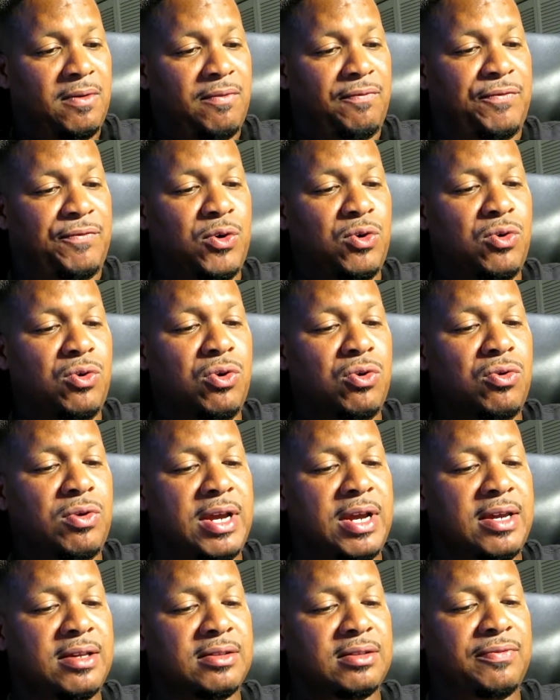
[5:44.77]
Fu, who
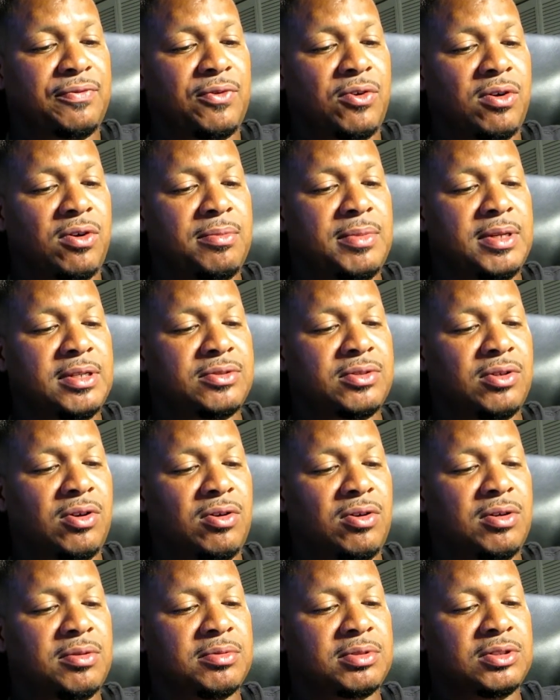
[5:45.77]
heads the Foreign Ministry
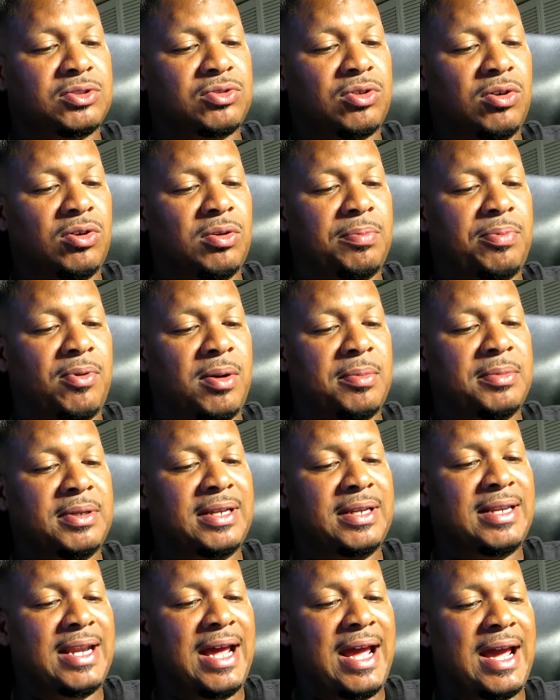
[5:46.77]
Arms Control Department,
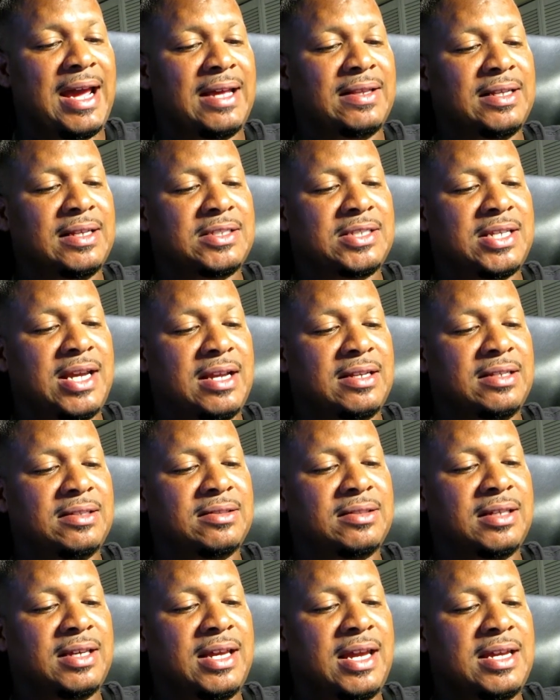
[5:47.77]
denied that China is
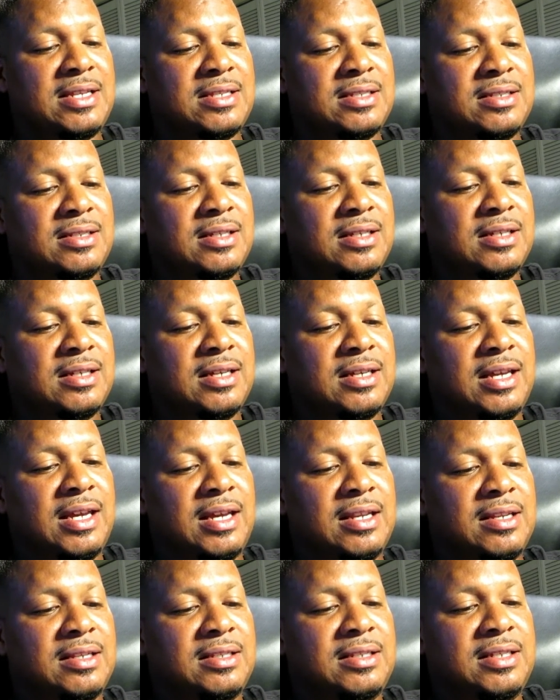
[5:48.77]
engaging
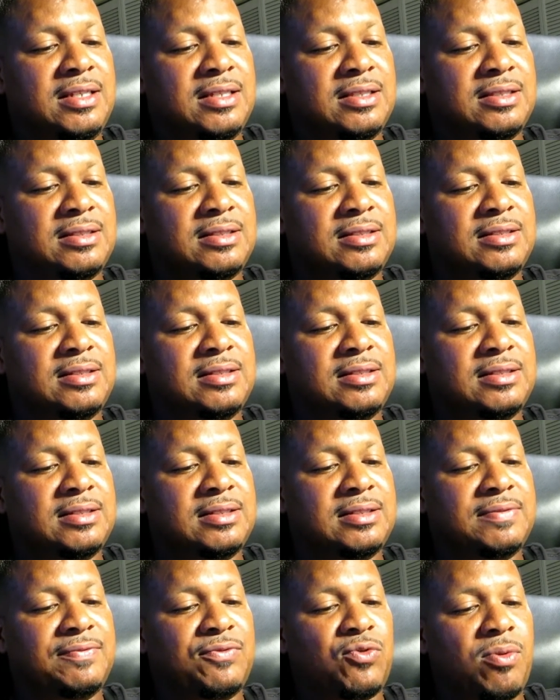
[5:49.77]
in a
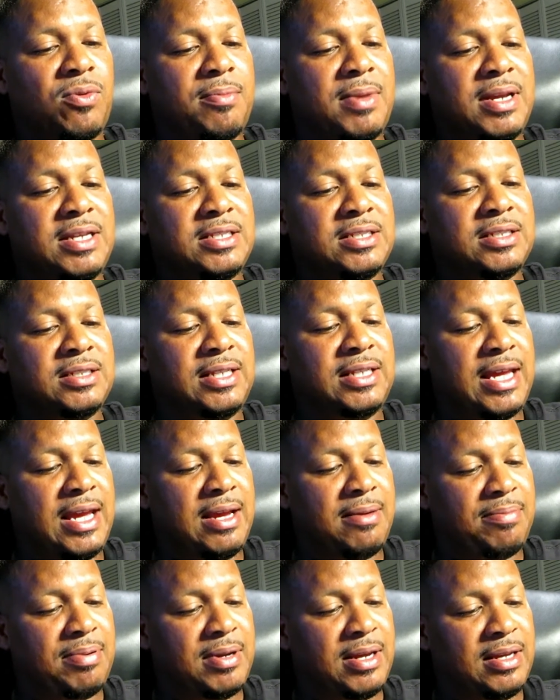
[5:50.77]
disinformation
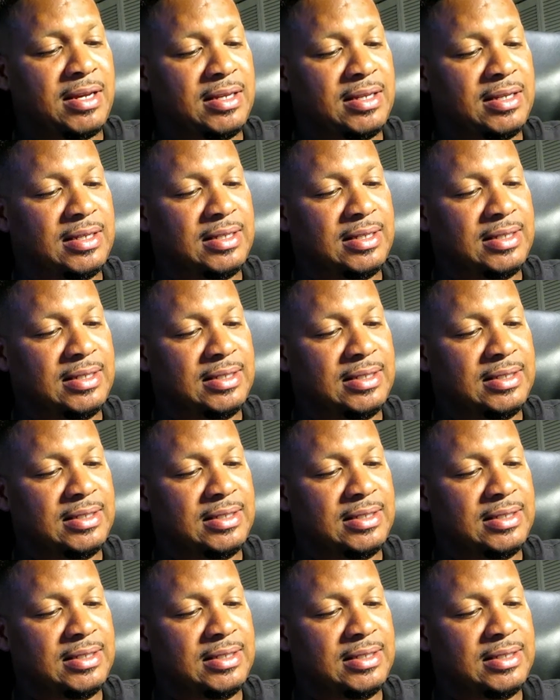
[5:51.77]
campaign.